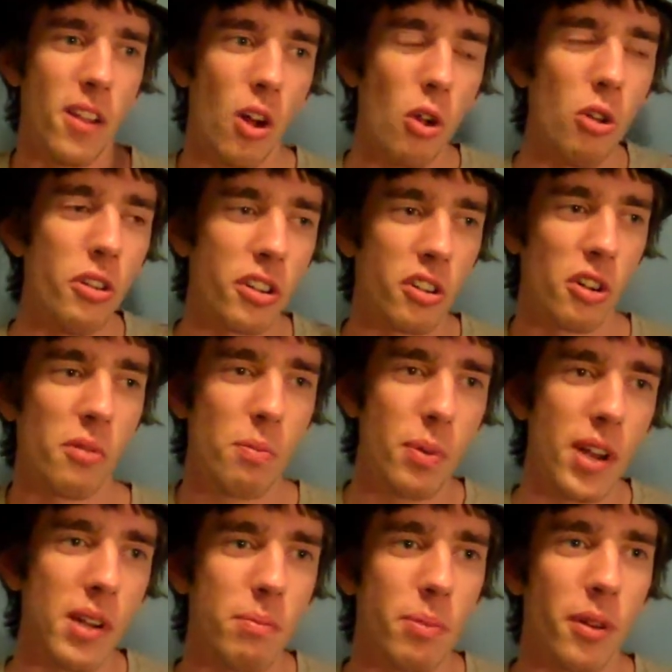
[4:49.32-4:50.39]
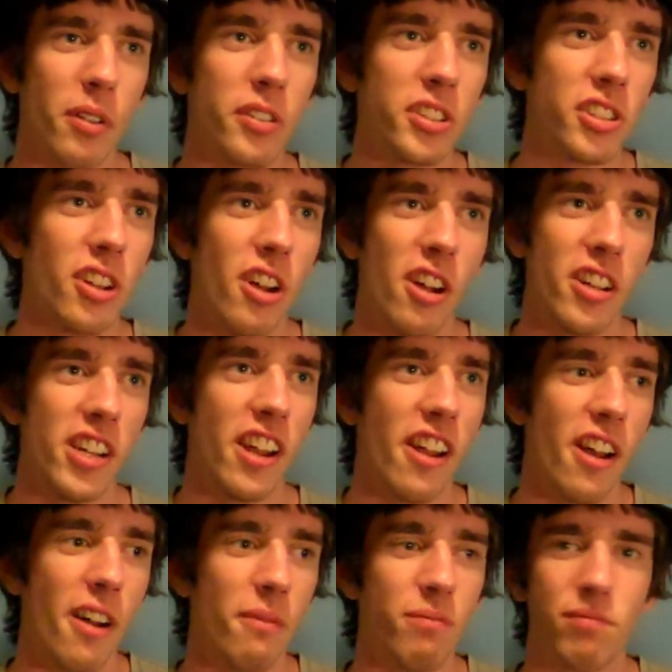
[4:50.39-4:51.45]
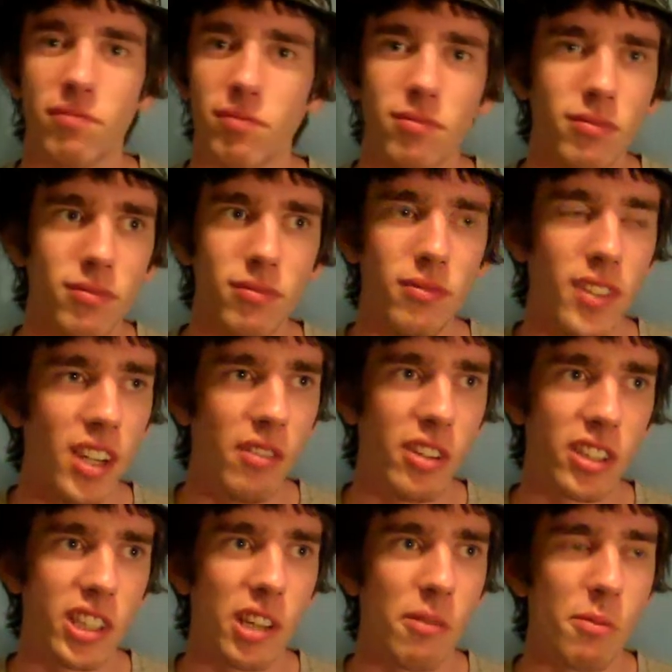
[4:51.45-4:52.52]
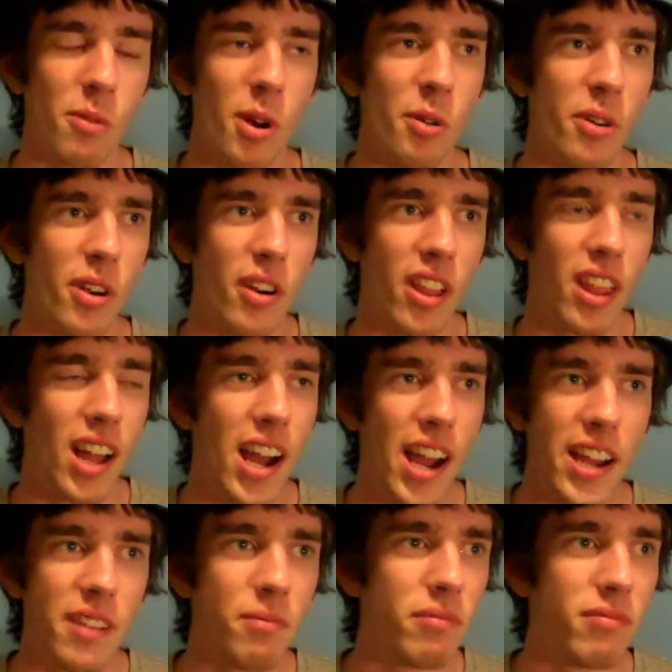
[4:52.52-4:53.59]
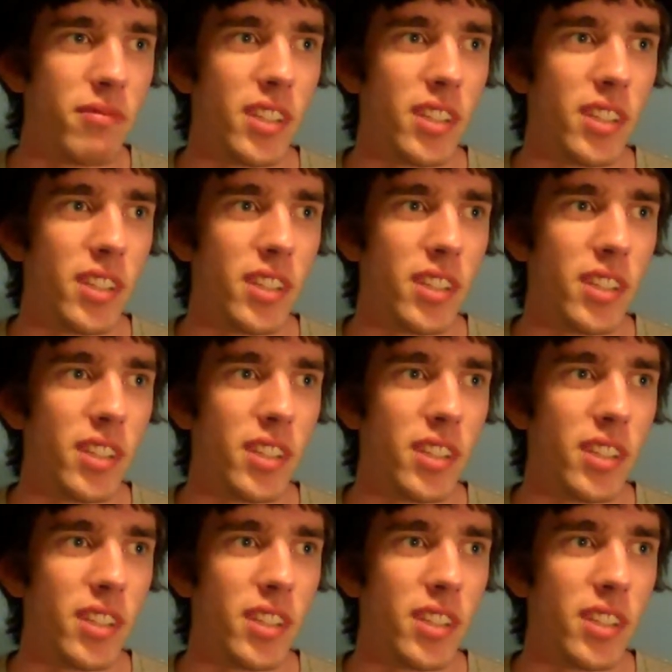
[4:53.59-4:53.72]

all the good people, so, you know, fucking Warrior Light,